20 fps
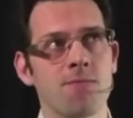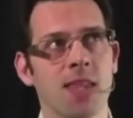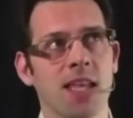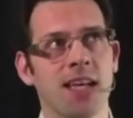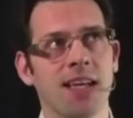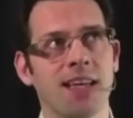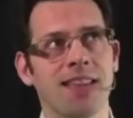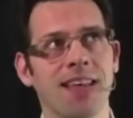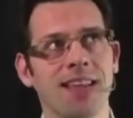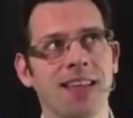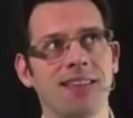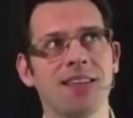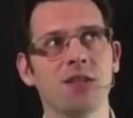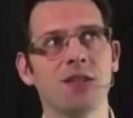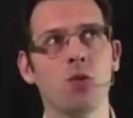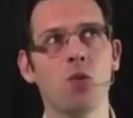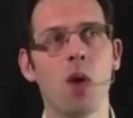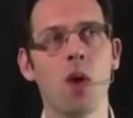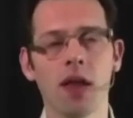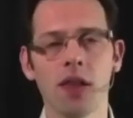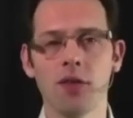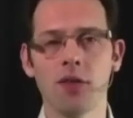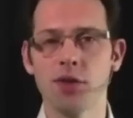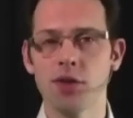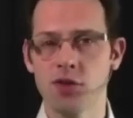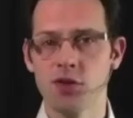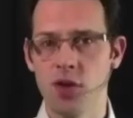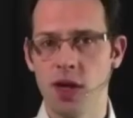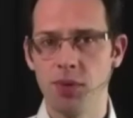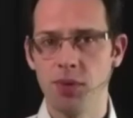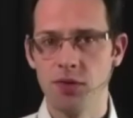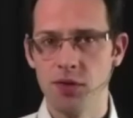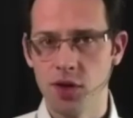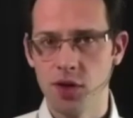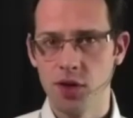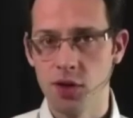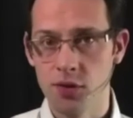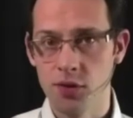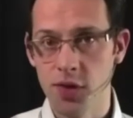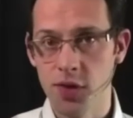that is one of the traps of the
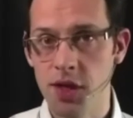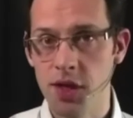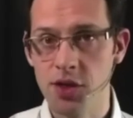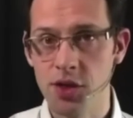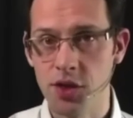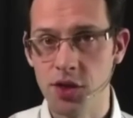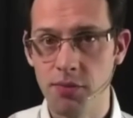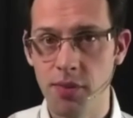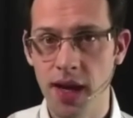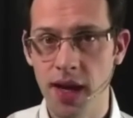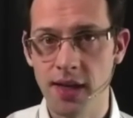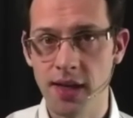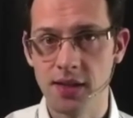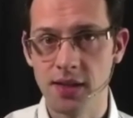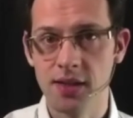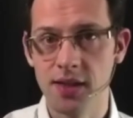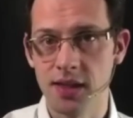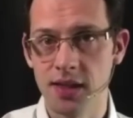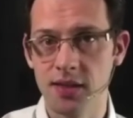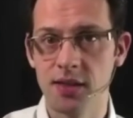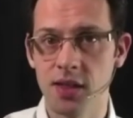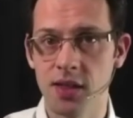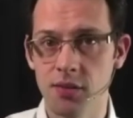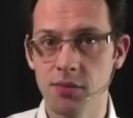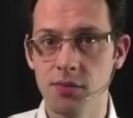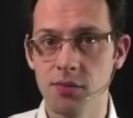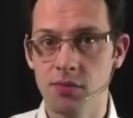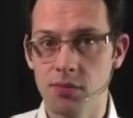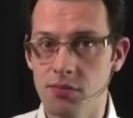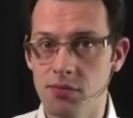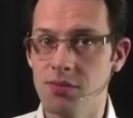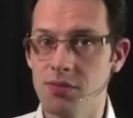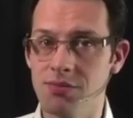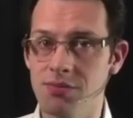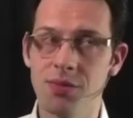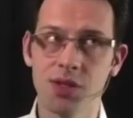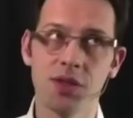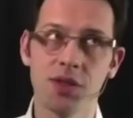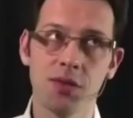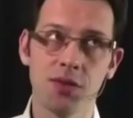confirmation bias, is that
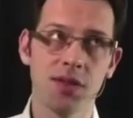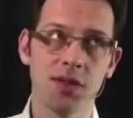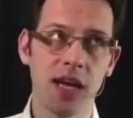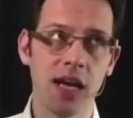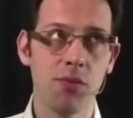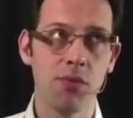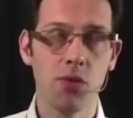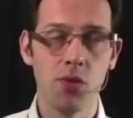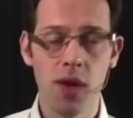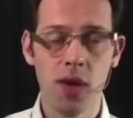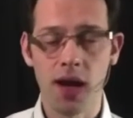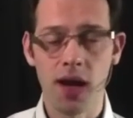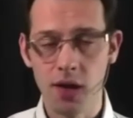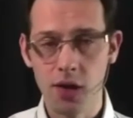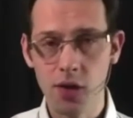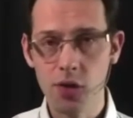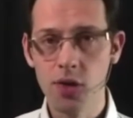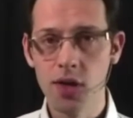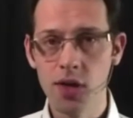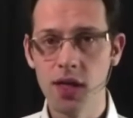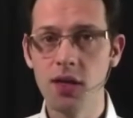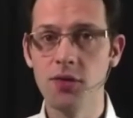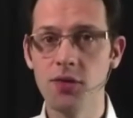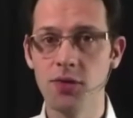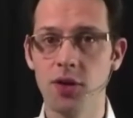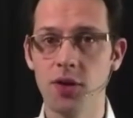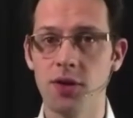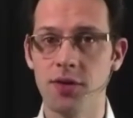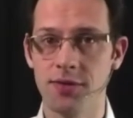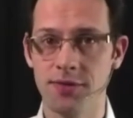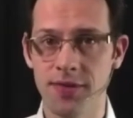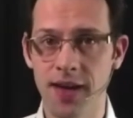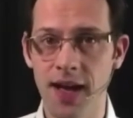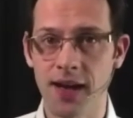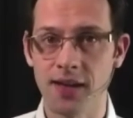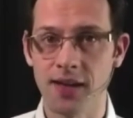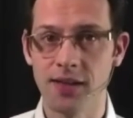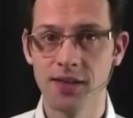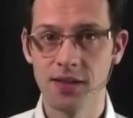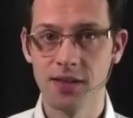most of the time we are looking for
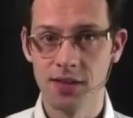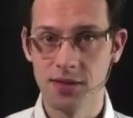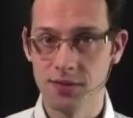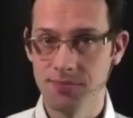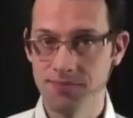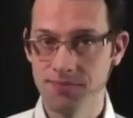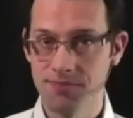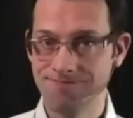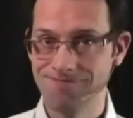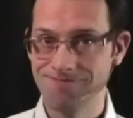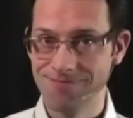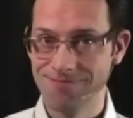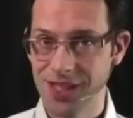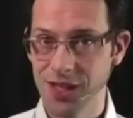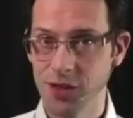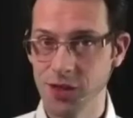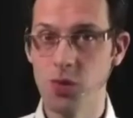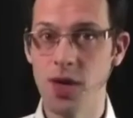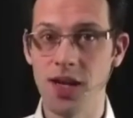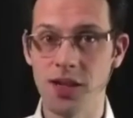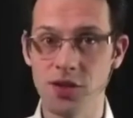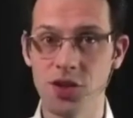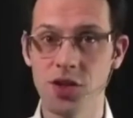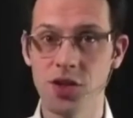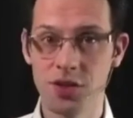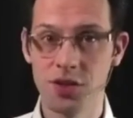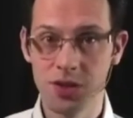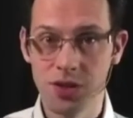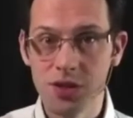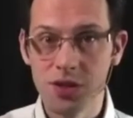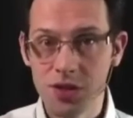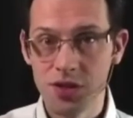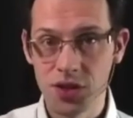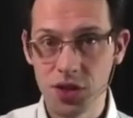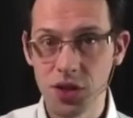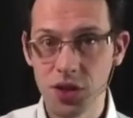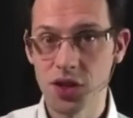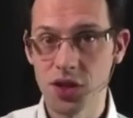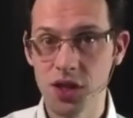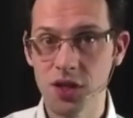facts. We are just
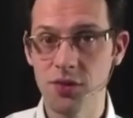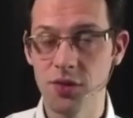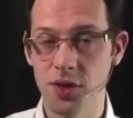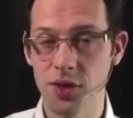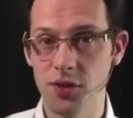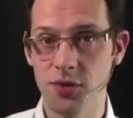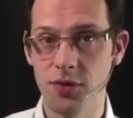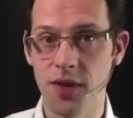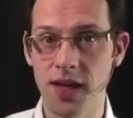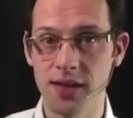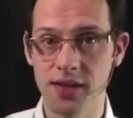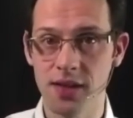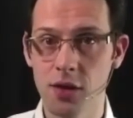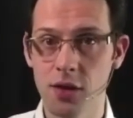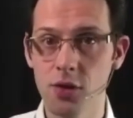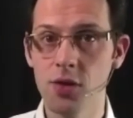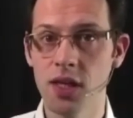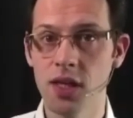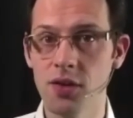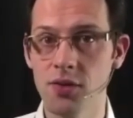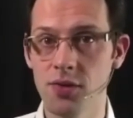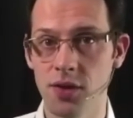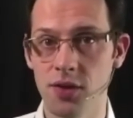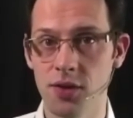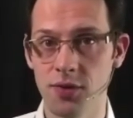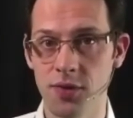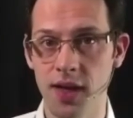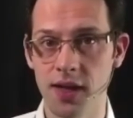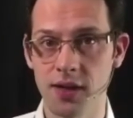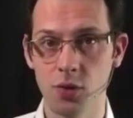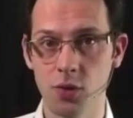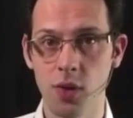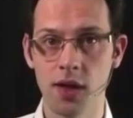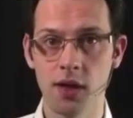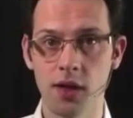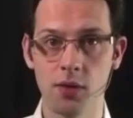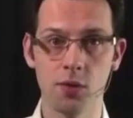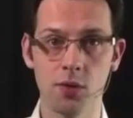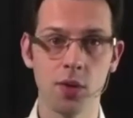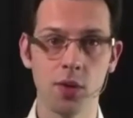searching for the facts and looking for the facts
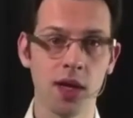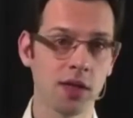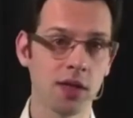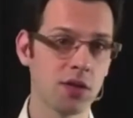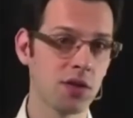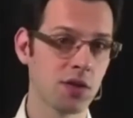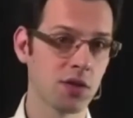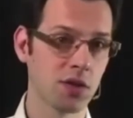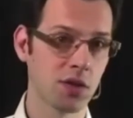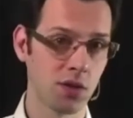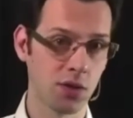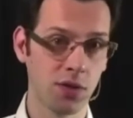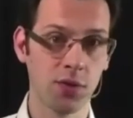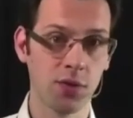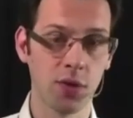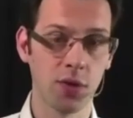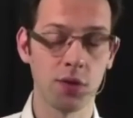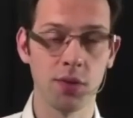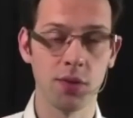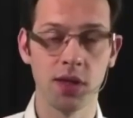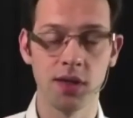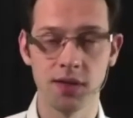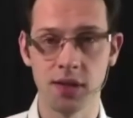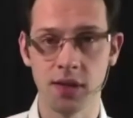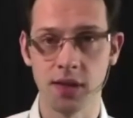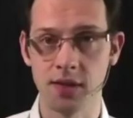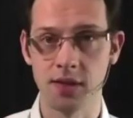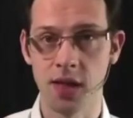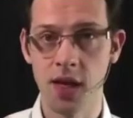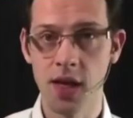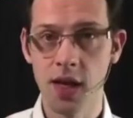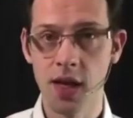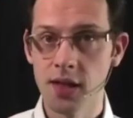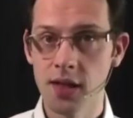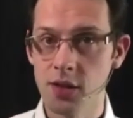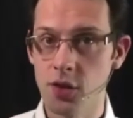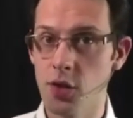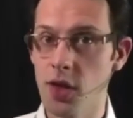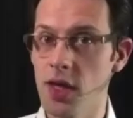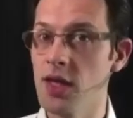where we are just confirming things.
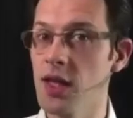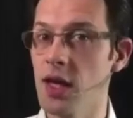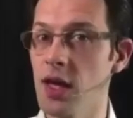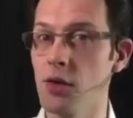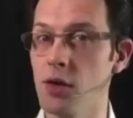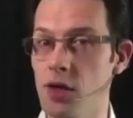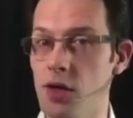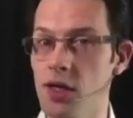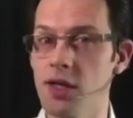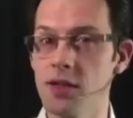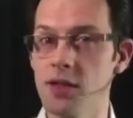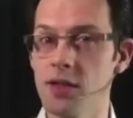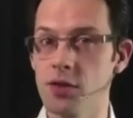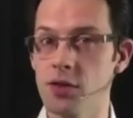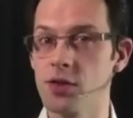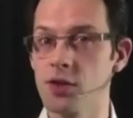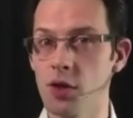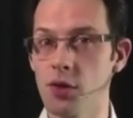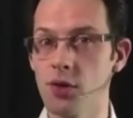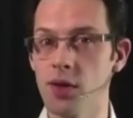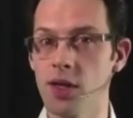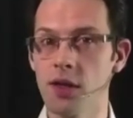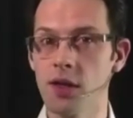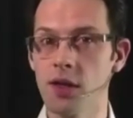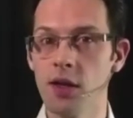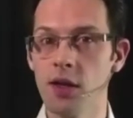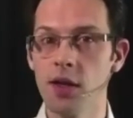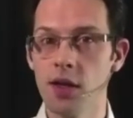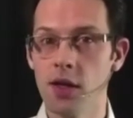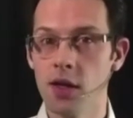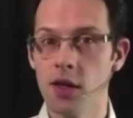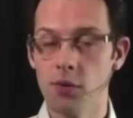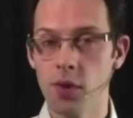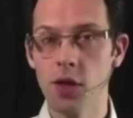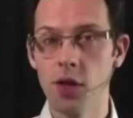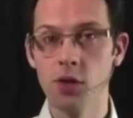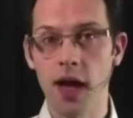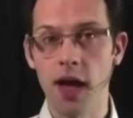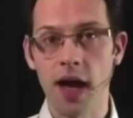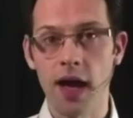So in our little story, we
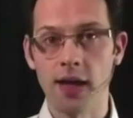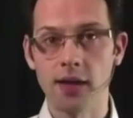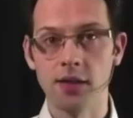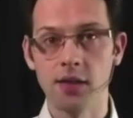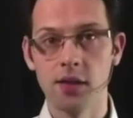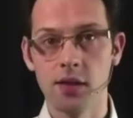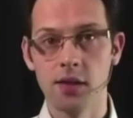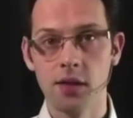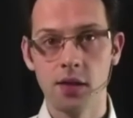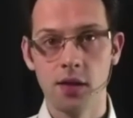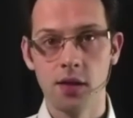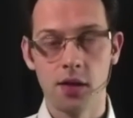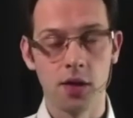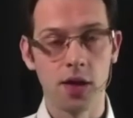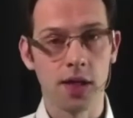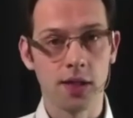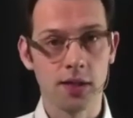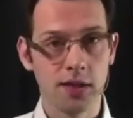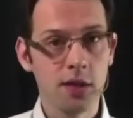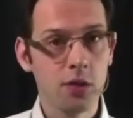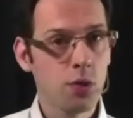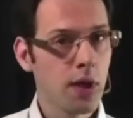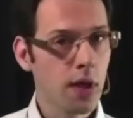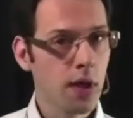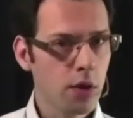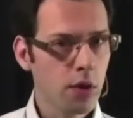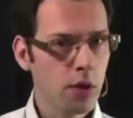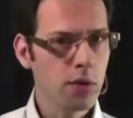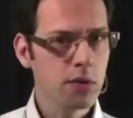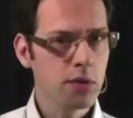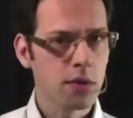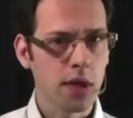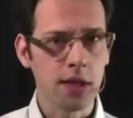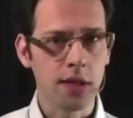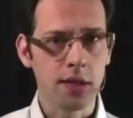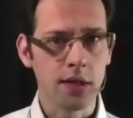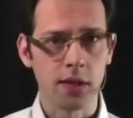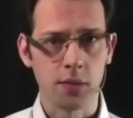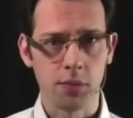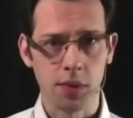could ask, okay, did we lose
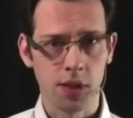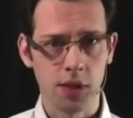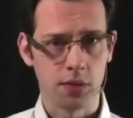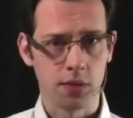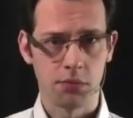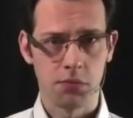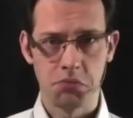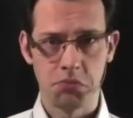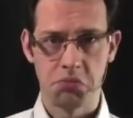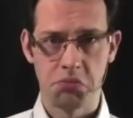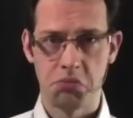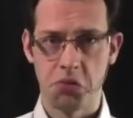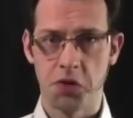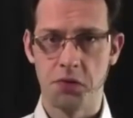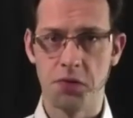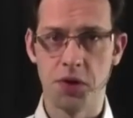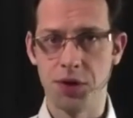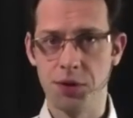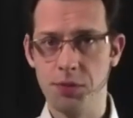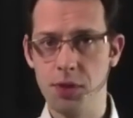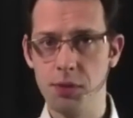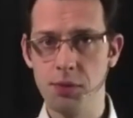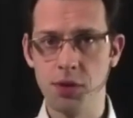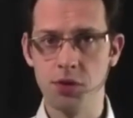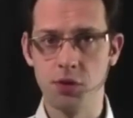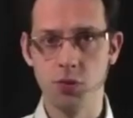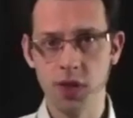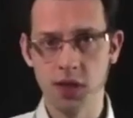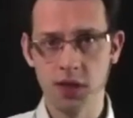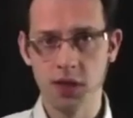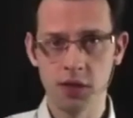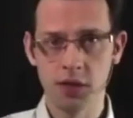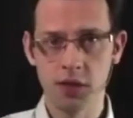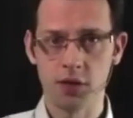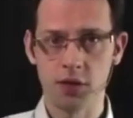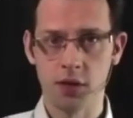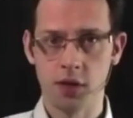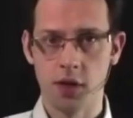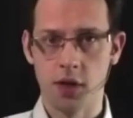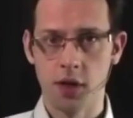anything? Because for the moment, we didn't
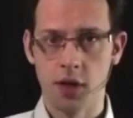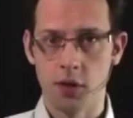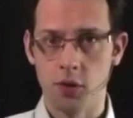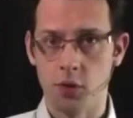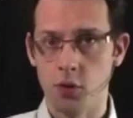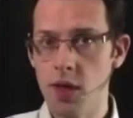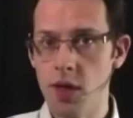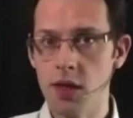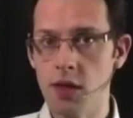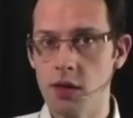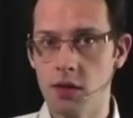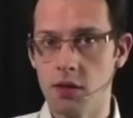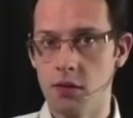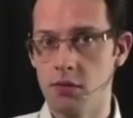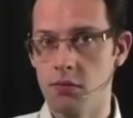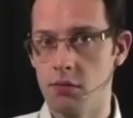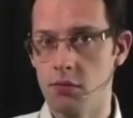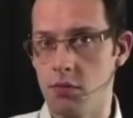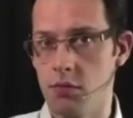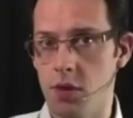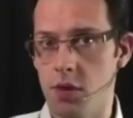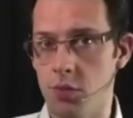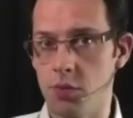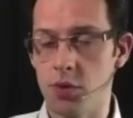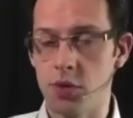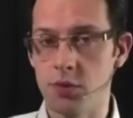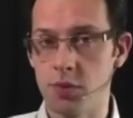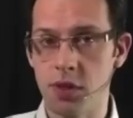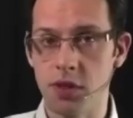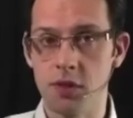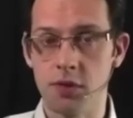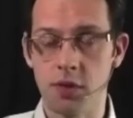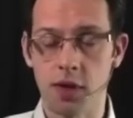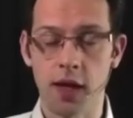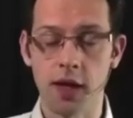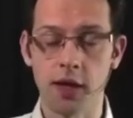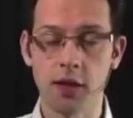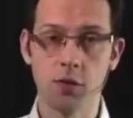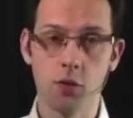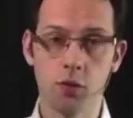win a prospective
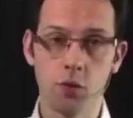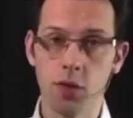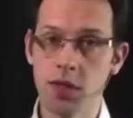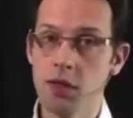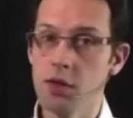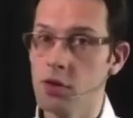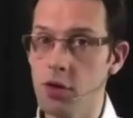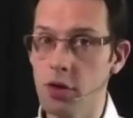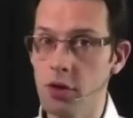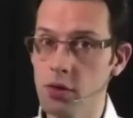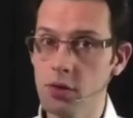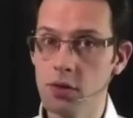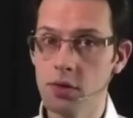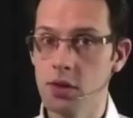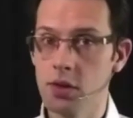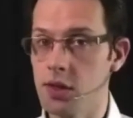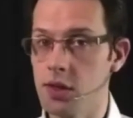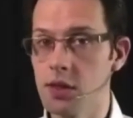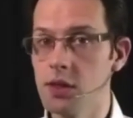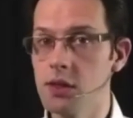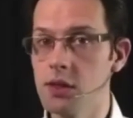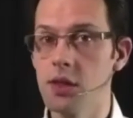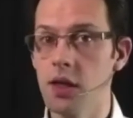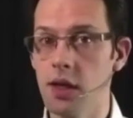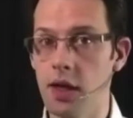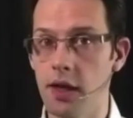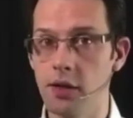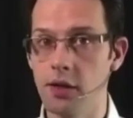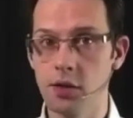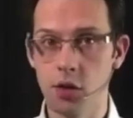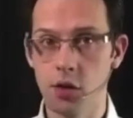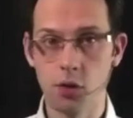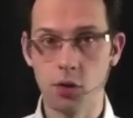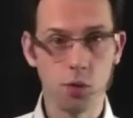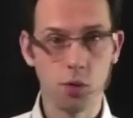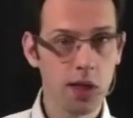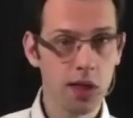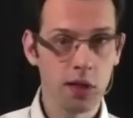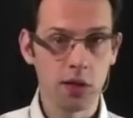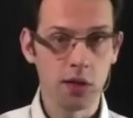client, we didn't lose an existing client, so
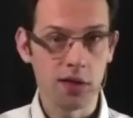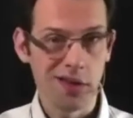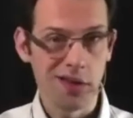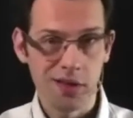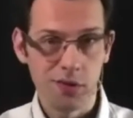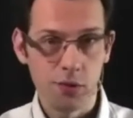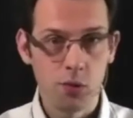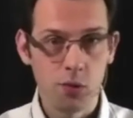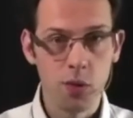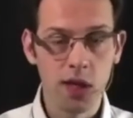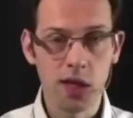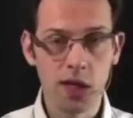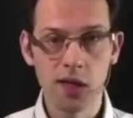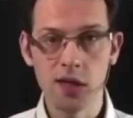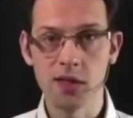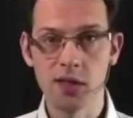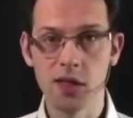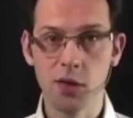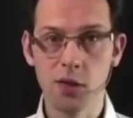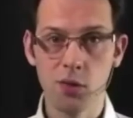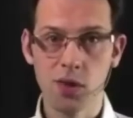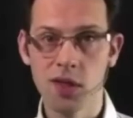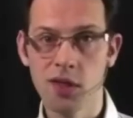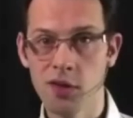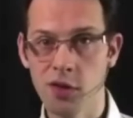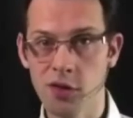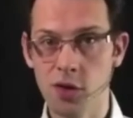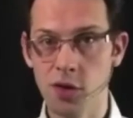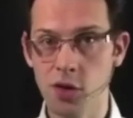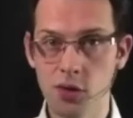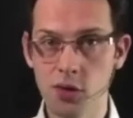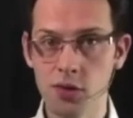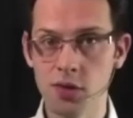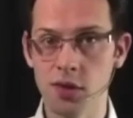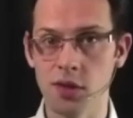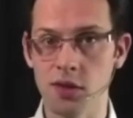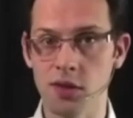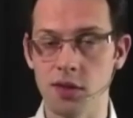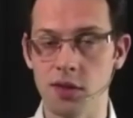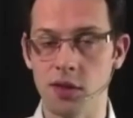we didn't win anything, we didn't lose
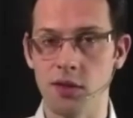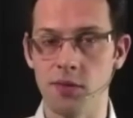anything.